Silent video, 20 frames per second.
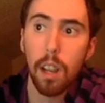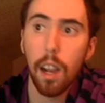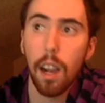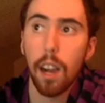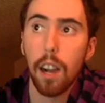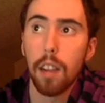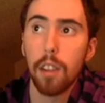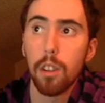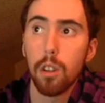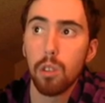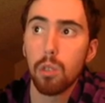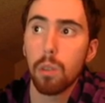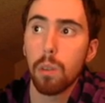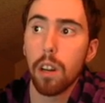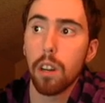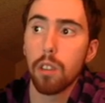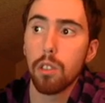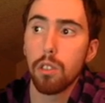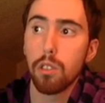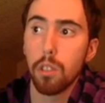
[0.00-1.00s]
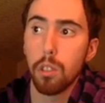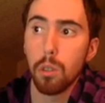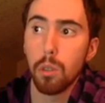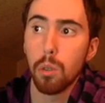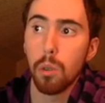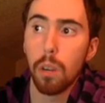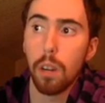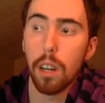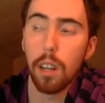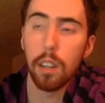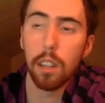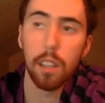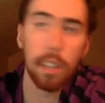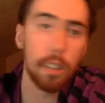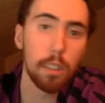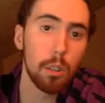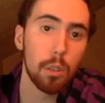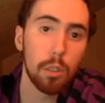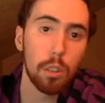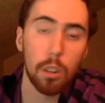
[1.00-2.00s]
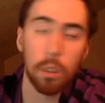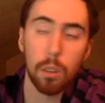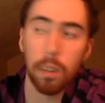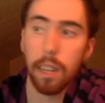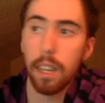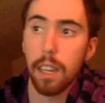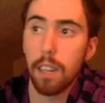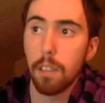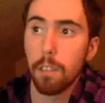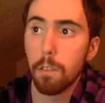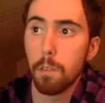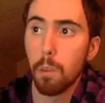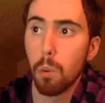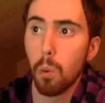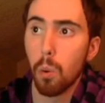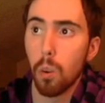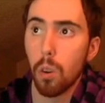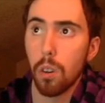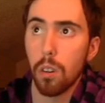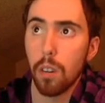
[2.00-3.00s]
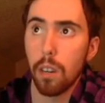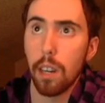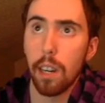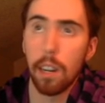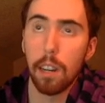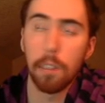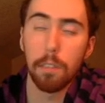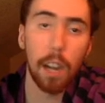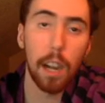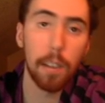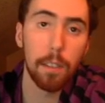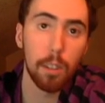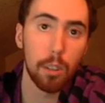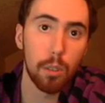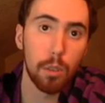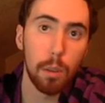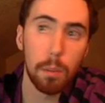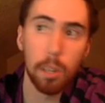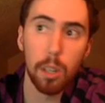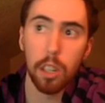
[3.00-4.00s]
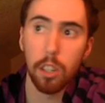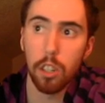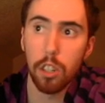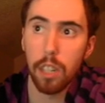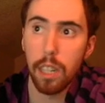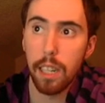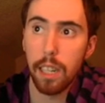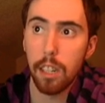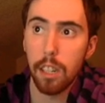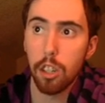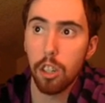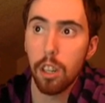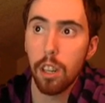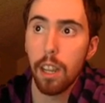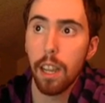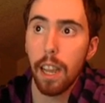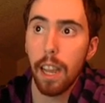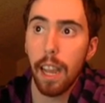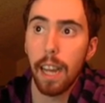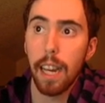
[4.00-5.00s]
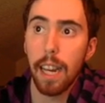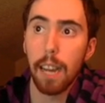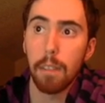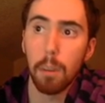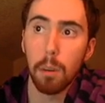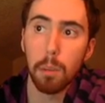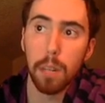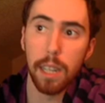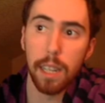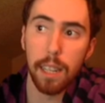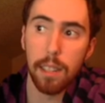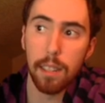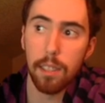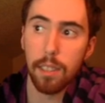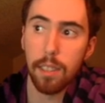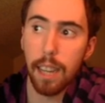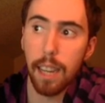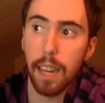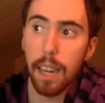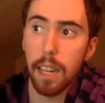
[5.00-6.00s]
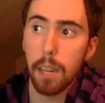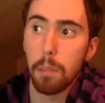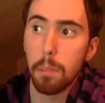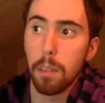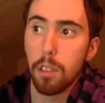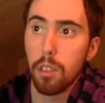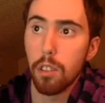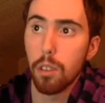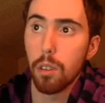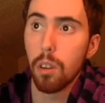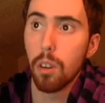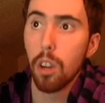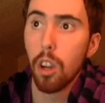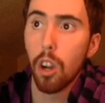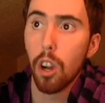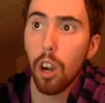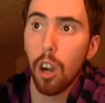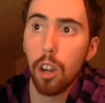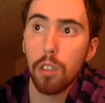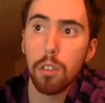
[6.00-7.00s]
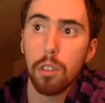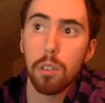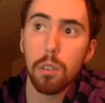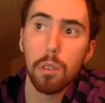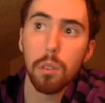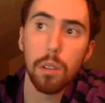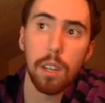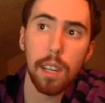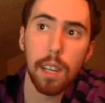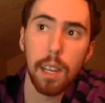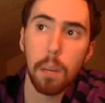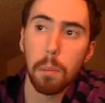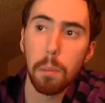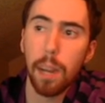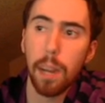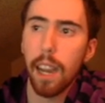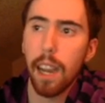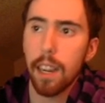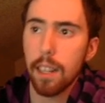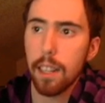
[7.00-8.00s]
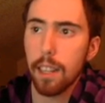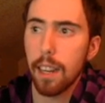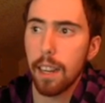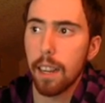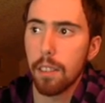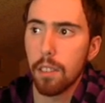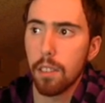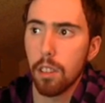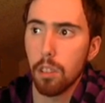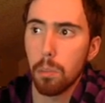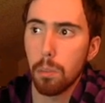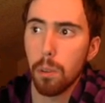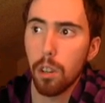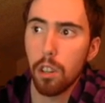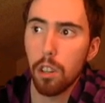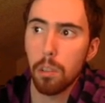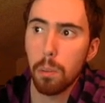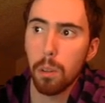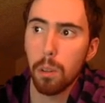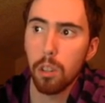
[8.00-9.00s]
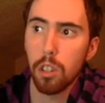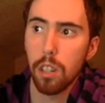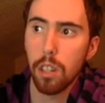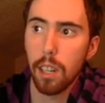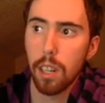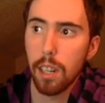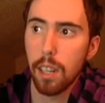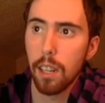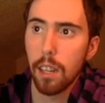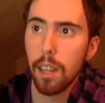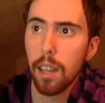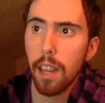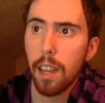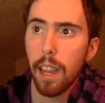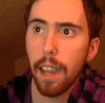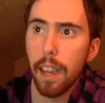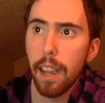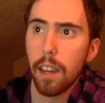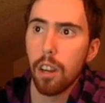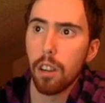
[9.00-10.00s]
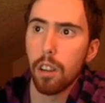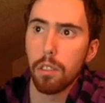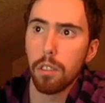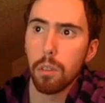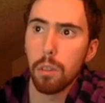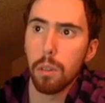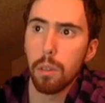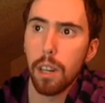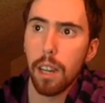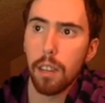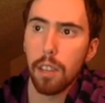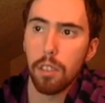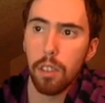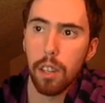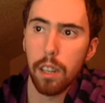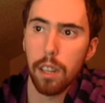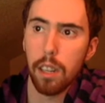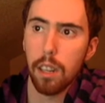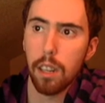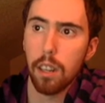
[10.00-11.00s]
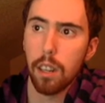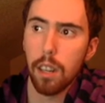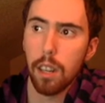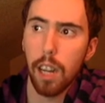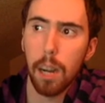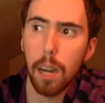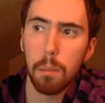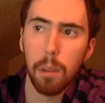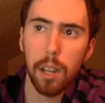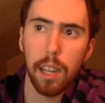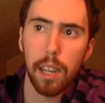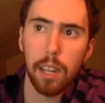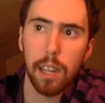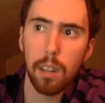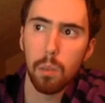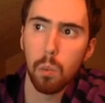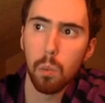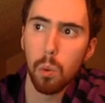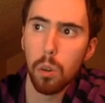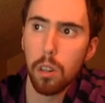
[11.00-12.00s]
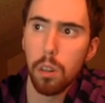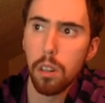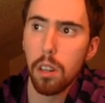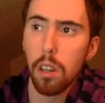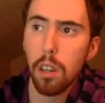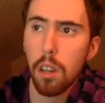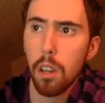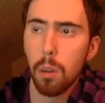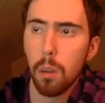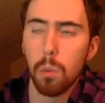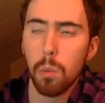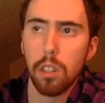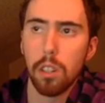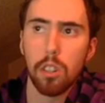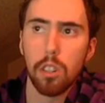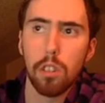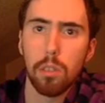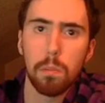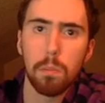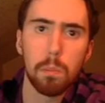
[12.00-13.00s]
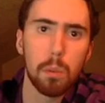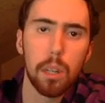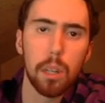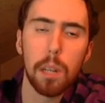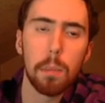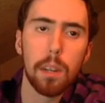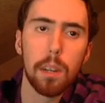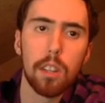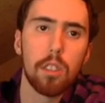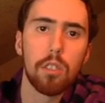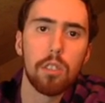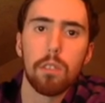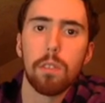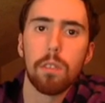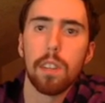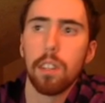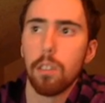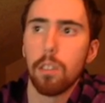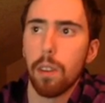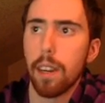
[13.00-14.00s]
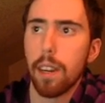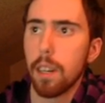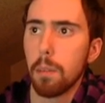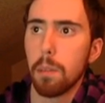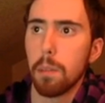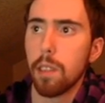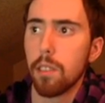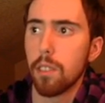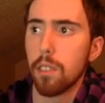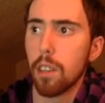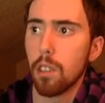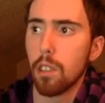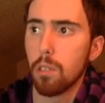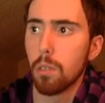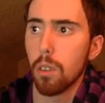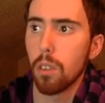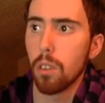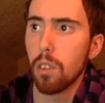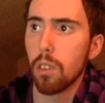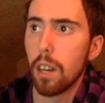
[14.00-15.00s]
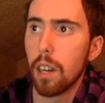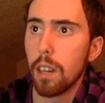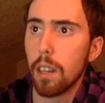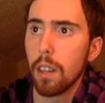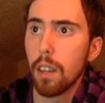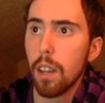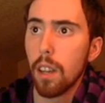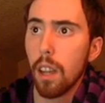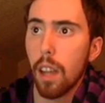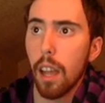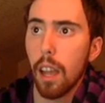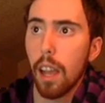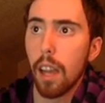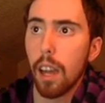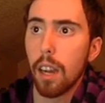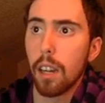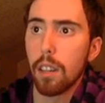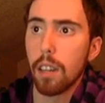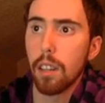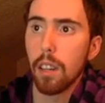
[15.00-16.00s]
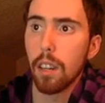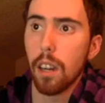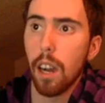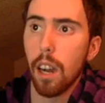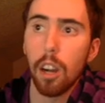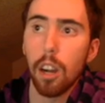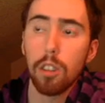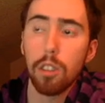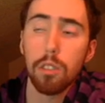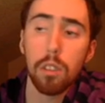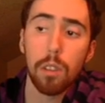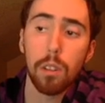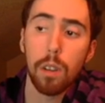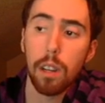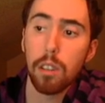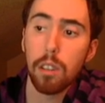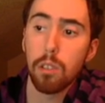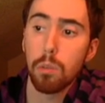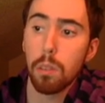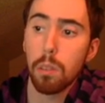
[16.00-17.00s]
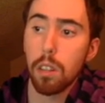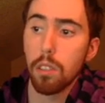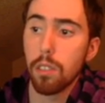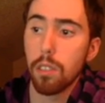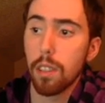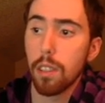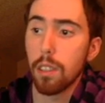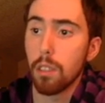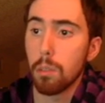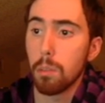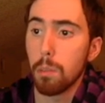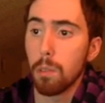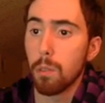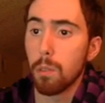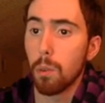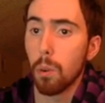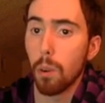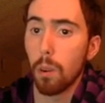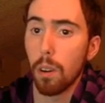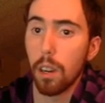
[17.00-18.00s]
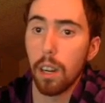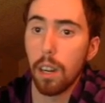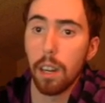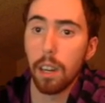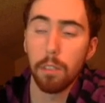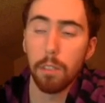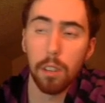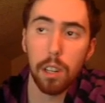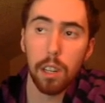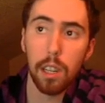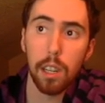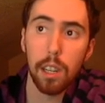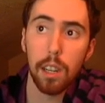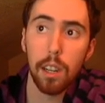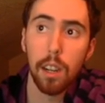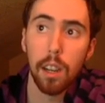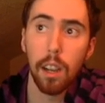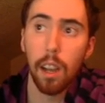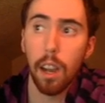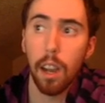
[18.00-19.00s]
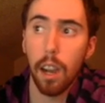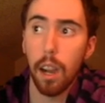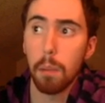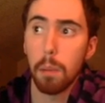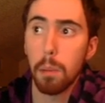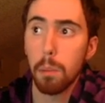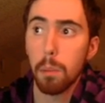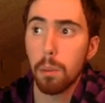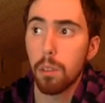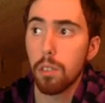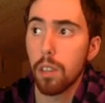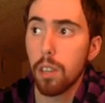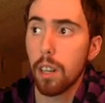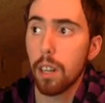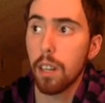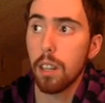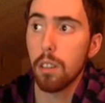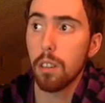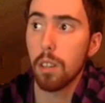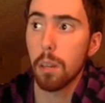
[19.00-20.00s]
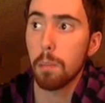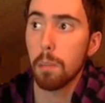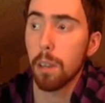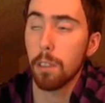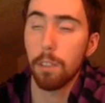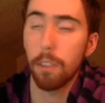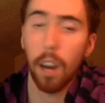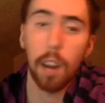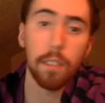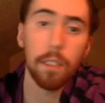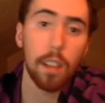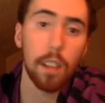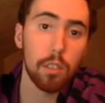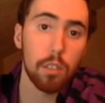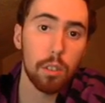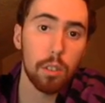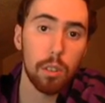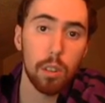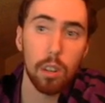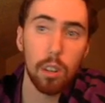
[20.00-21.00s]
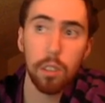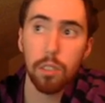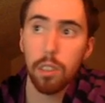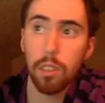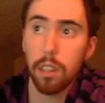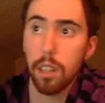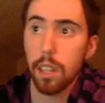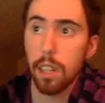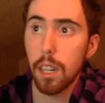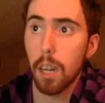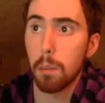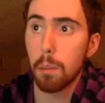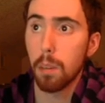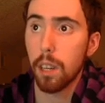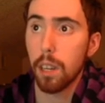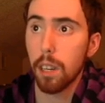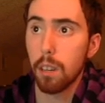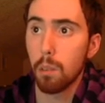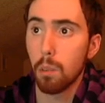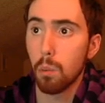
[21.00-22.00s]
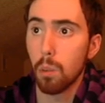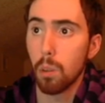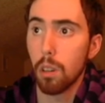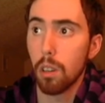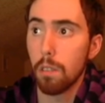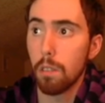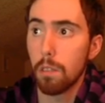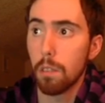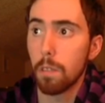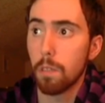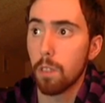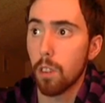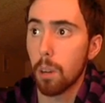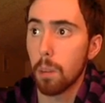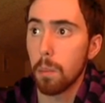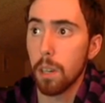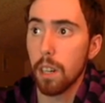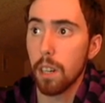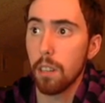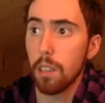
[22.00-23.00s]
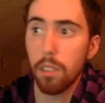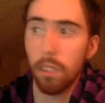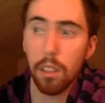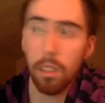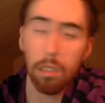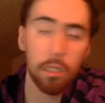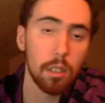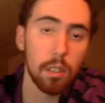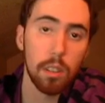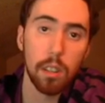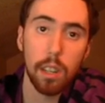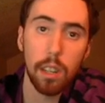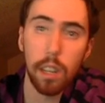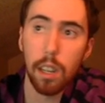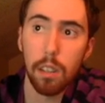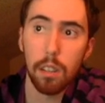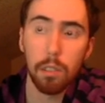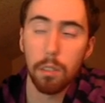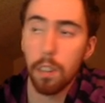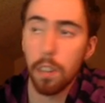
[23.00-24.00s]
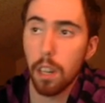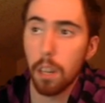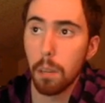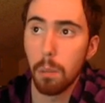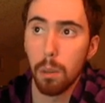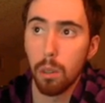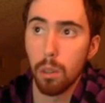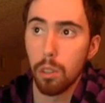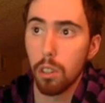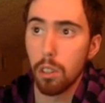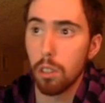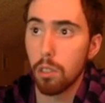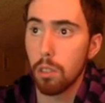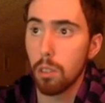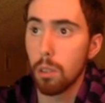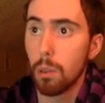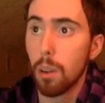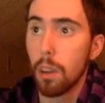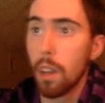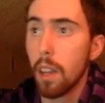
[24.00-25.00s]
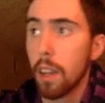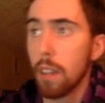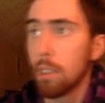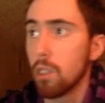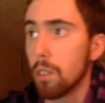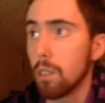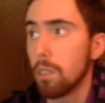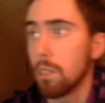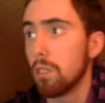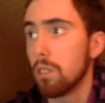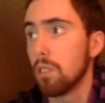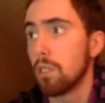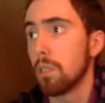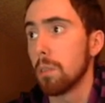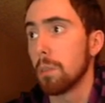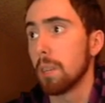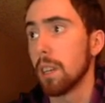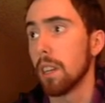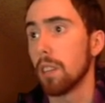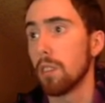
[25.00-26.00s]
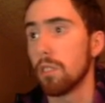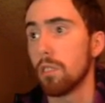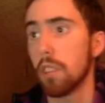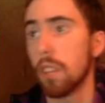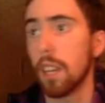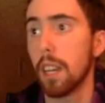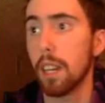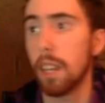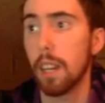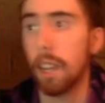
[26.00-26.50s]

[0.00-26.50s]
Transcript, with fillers: uh, those rares do uh, they do turn in for uh, 500 reputation each, and everybody gets the item. And so also you can get a bag that has an experience potion in it, and also it has like complicated wood, which pretty much is a vendor item that sells for a lot. And uh, I also, I just want to say this before I forget. Uh, people are saying that you can make 5,000 gold selling complicated wood from farming these things. No, you can't. It's fucking bullshit too. So if you see somebody else saying